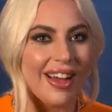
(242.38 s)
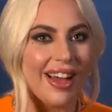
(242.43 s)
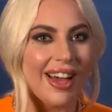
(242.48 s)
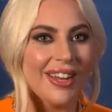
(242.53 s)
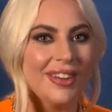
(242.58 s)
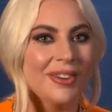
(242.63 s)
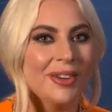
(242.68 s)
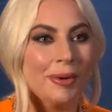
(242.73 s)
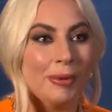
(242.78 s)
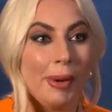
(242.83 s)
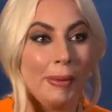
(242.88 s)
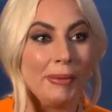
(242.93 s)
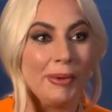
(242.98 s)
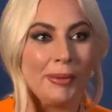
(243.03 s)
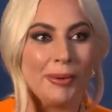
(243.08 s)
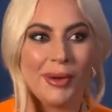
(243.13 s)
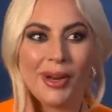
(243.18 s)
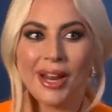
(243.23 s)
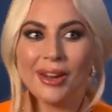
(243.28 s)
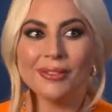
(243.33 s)
I don't know. Maybe
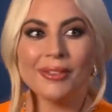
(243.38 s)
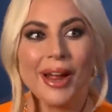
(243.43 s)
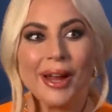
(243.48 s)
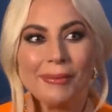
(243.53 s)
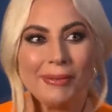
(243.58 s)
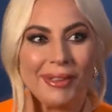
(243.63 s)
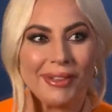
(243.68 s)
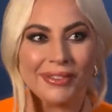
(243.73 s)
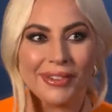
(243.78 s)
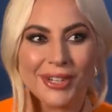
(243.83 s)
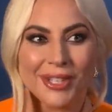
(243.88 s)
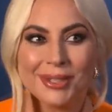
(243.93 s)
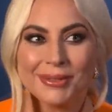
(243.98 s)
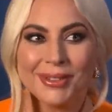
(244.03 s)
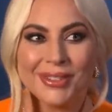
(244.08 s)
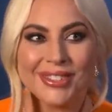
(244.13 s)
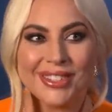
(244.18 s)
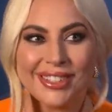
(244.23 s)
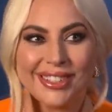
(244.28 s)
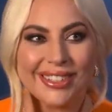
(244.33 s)
when I write my first
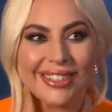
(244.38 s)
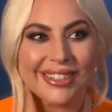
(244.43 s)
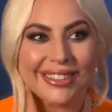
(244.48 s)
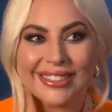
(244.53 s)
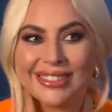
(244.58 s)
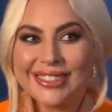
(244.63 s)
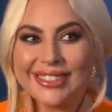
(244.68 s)
musical.